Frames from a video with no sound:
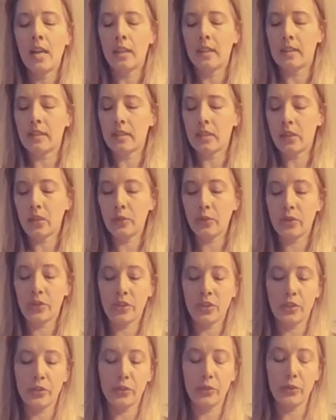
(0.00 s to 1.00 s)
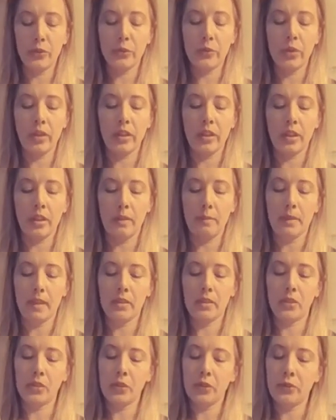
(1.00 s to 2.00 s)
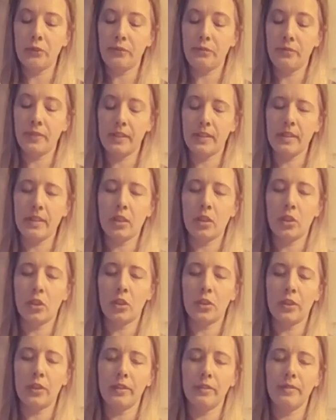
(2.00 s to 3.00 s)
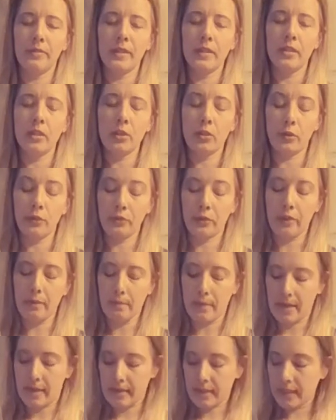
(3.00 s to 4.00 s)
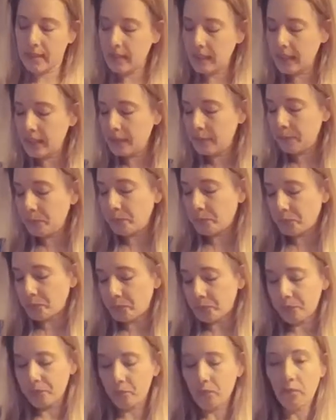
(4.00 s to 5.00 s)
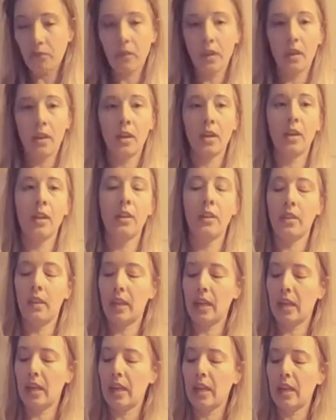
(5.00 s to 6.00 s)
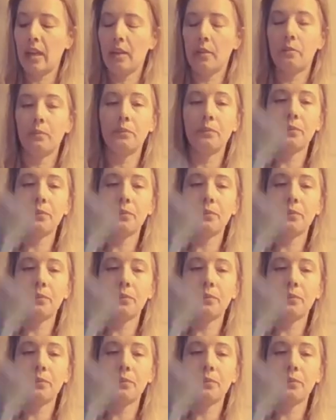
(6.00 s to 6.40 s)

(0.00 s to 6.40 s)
Let's go to the mental, physical. The physical for the masculine, the